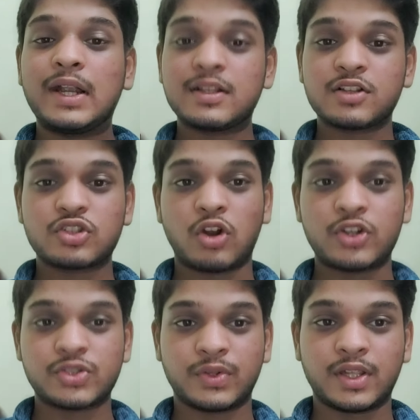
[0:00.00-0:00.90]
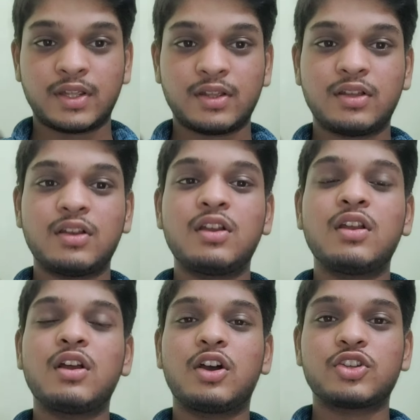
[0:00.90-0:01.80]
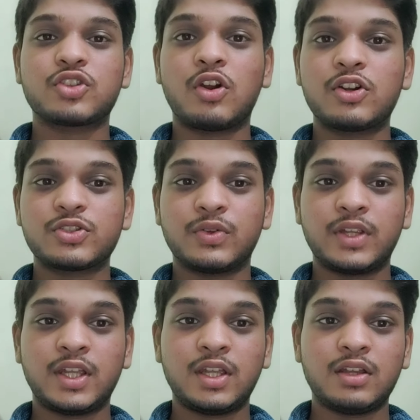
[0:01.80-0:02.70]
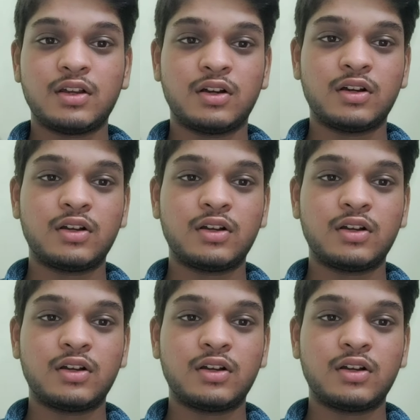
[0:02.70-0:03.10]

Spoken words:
what is a short story? A short story